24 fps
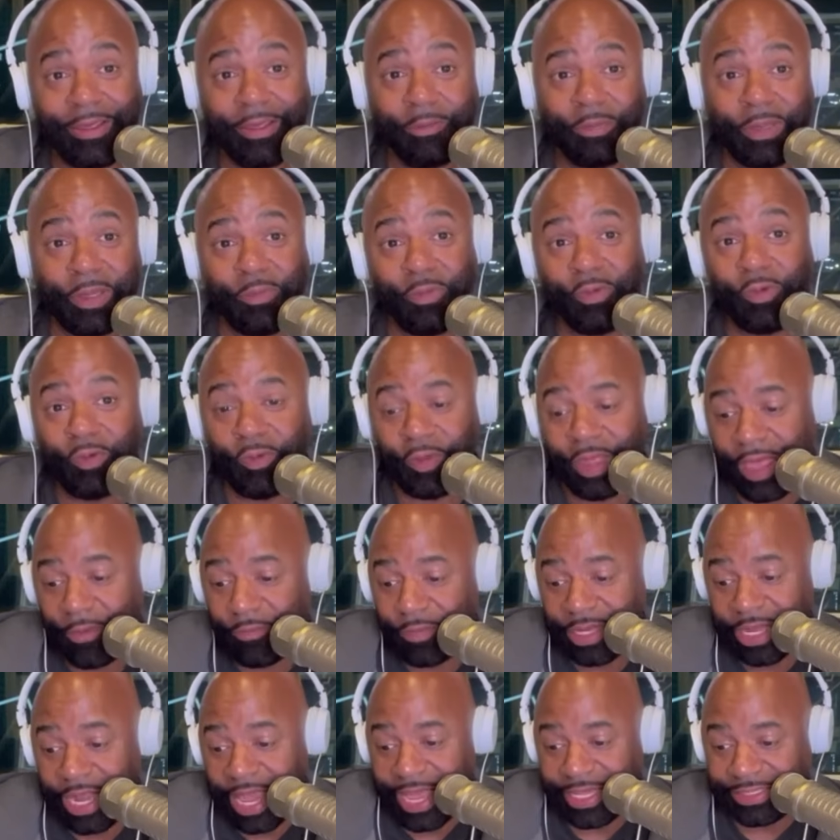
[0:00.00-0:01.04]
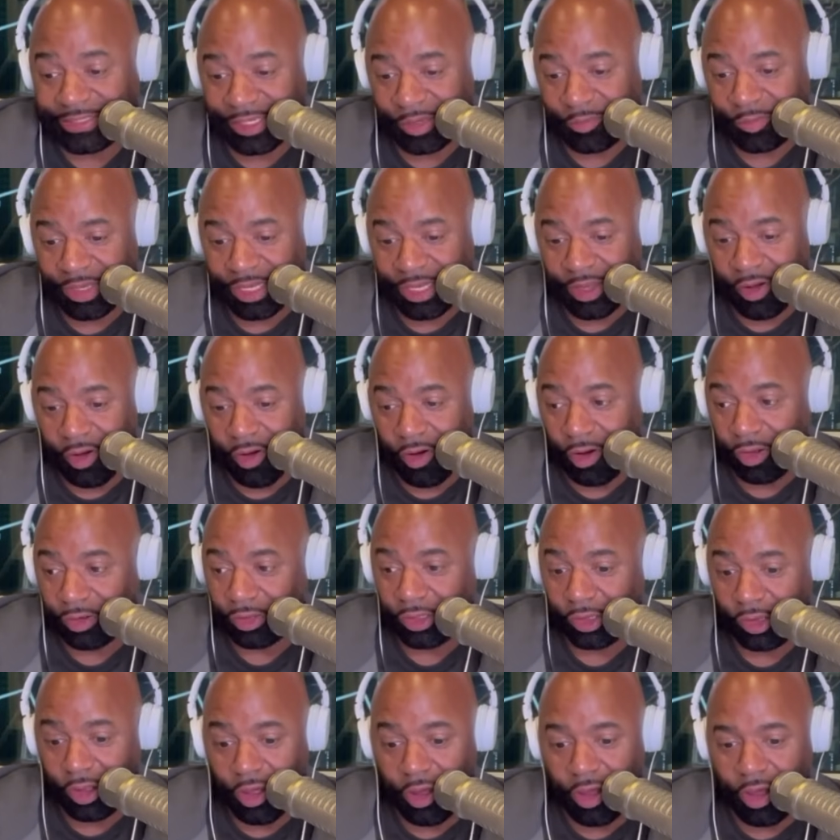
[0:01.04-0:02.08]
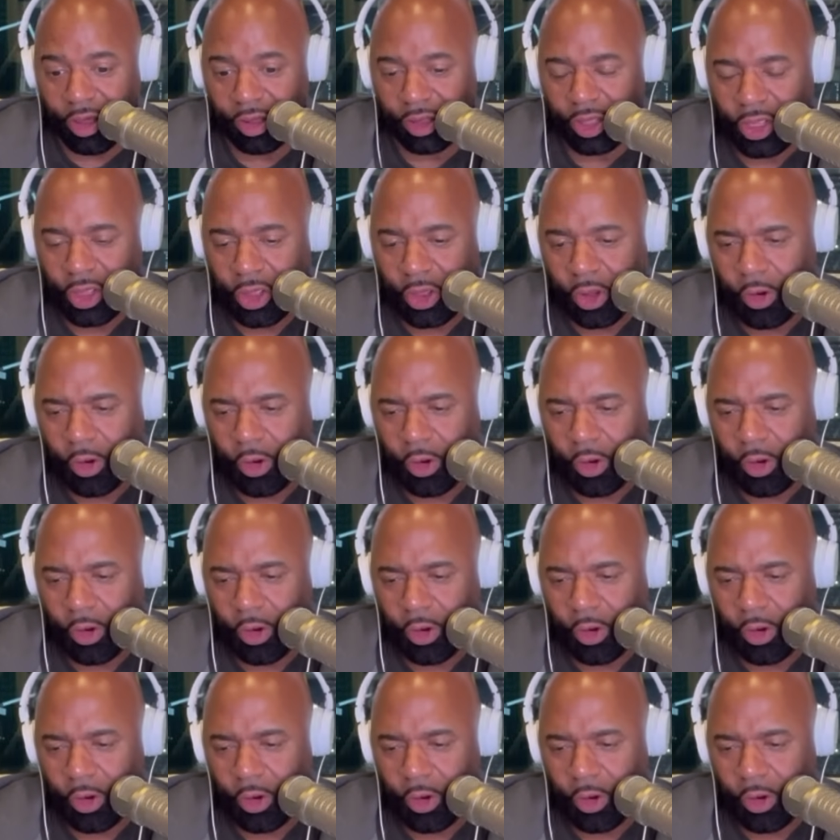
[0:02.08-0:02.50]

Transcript: people who have been asking me all along,